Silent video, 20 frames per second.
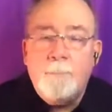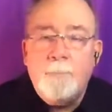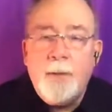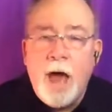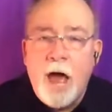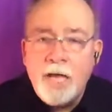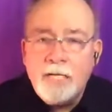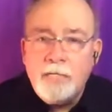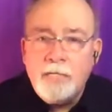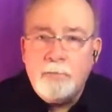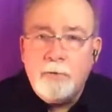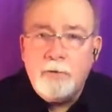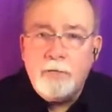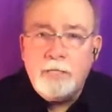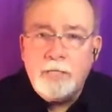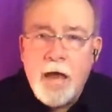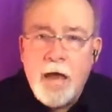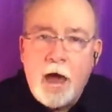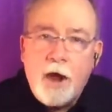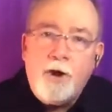Possible
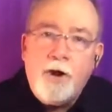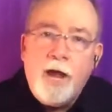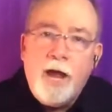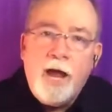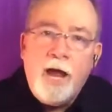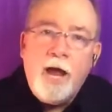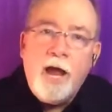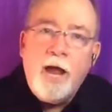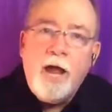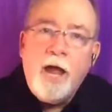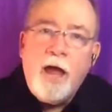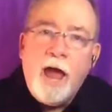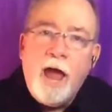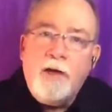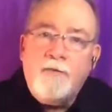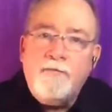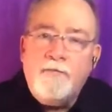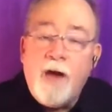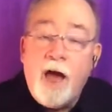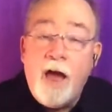Saturday
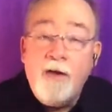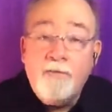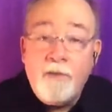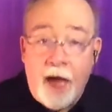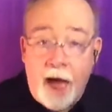at 5